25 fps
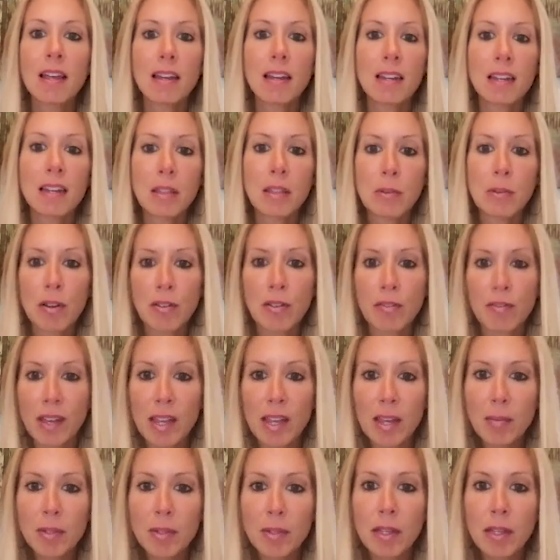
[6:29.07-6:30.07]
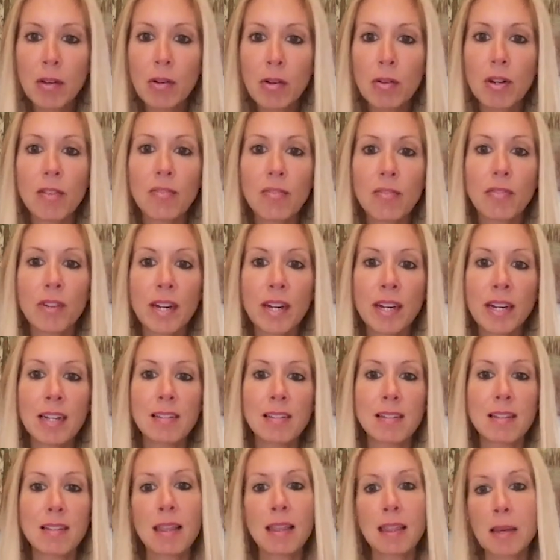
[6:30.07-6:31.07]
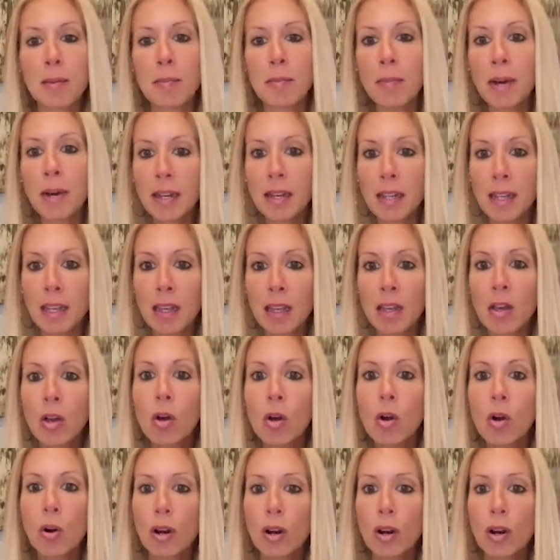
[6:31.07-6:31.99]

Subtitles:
that either a family or a friend has lent them money